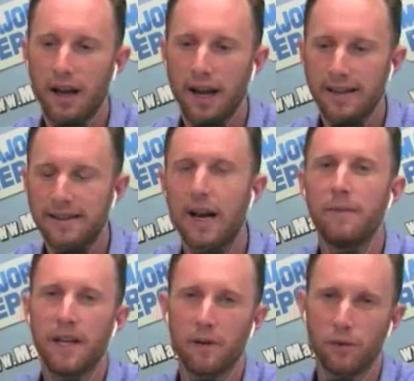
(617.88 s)
It's time
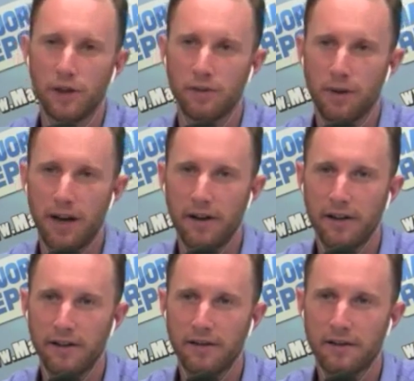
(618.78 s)
to get real about it.
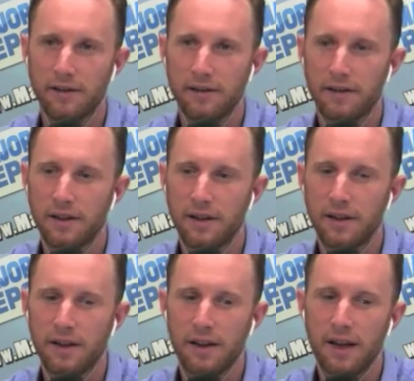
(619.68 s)

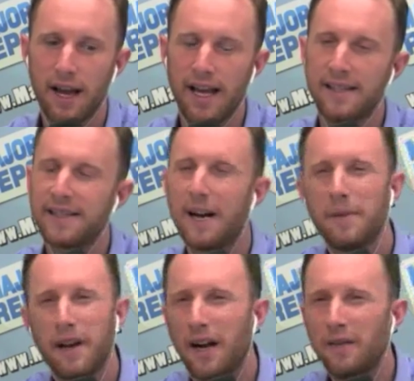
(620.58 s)
And it's time to
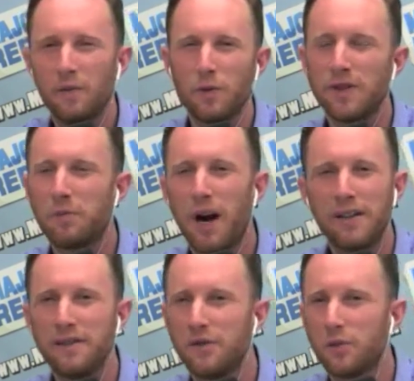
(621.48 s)
not even respond
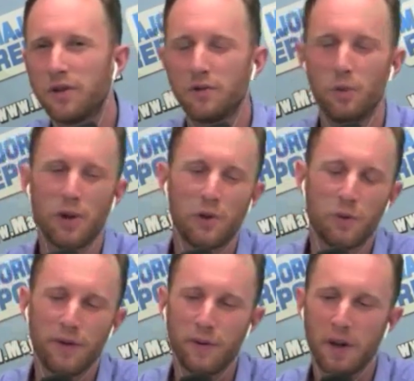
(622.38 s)
to George Will
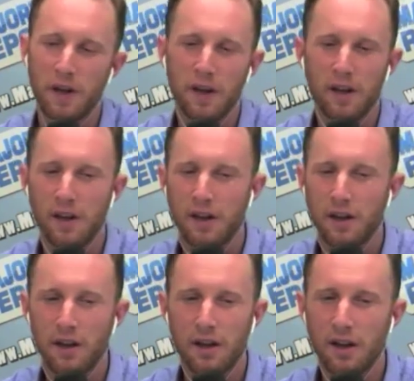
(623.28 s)
with,
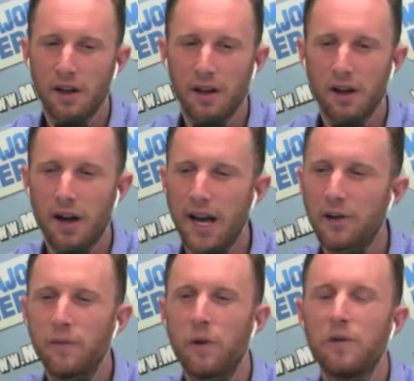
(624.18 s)
I don't
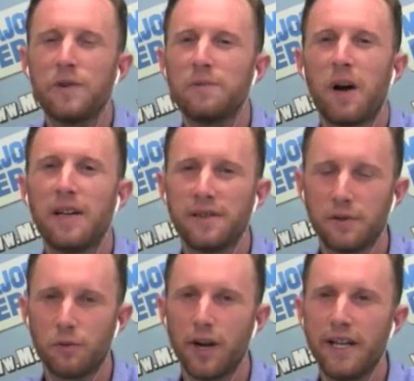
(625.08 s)
even want to respond to the
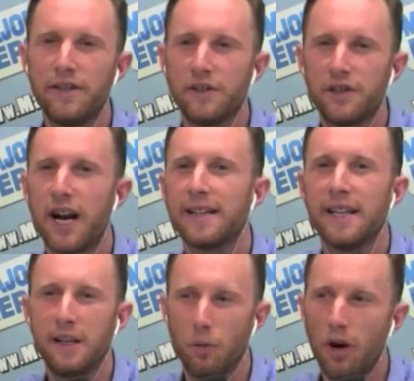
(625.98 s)
rage and shock that
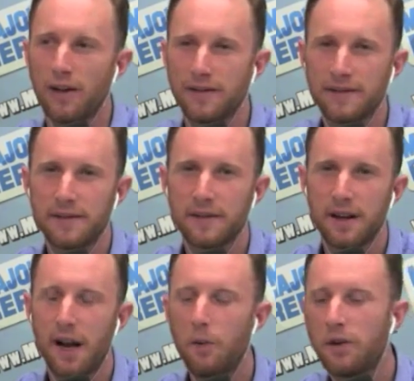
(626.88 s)
he wants.
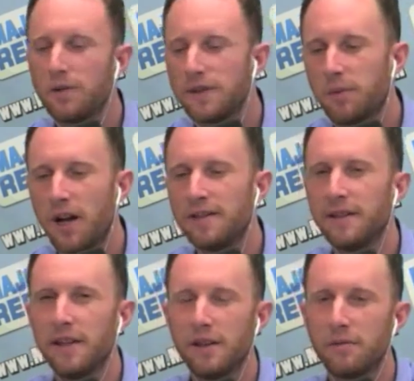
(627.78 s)
I want to respond to
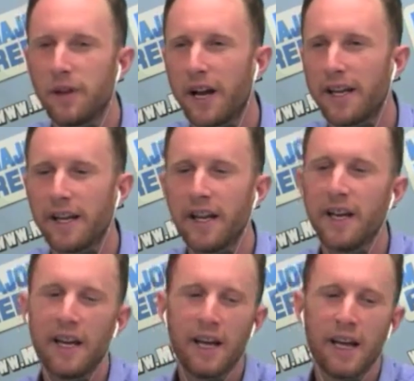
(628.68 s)
him like
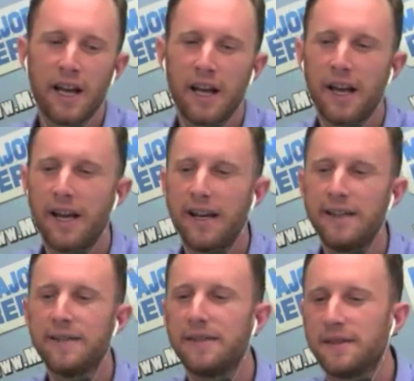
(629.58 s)

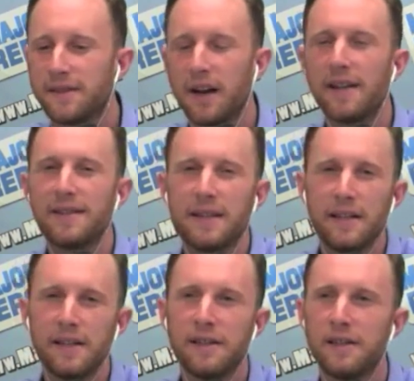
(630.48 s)
he's a
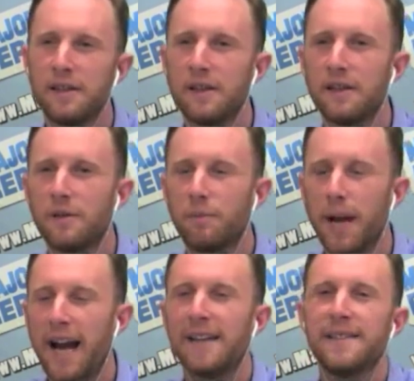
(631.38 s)
disgusting,
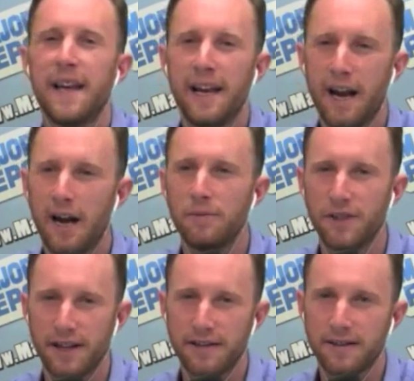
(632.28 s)
passe
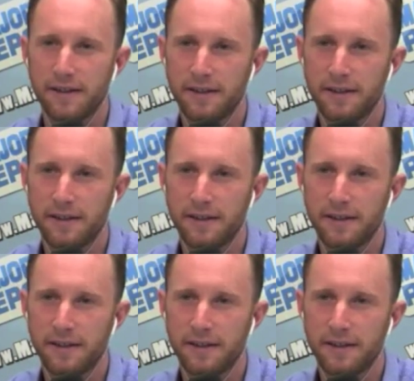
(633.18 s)
object